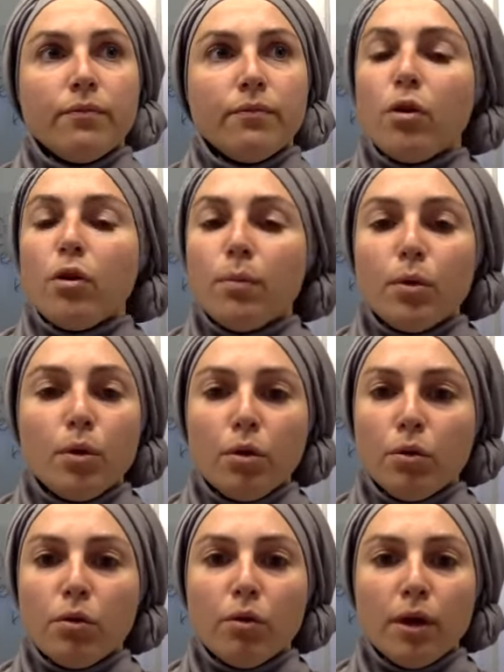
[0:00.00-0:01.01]

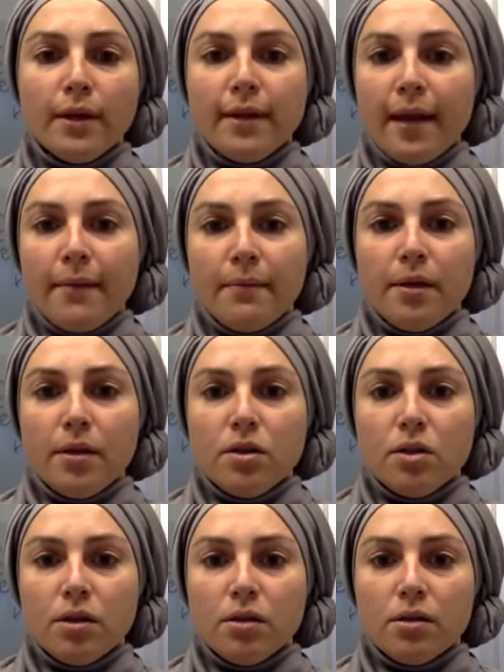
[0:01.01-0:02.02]
verbal, or it can be
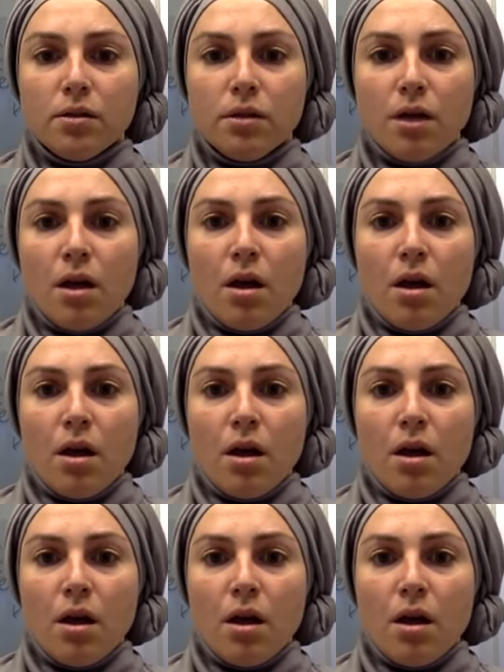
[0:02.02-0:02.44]
just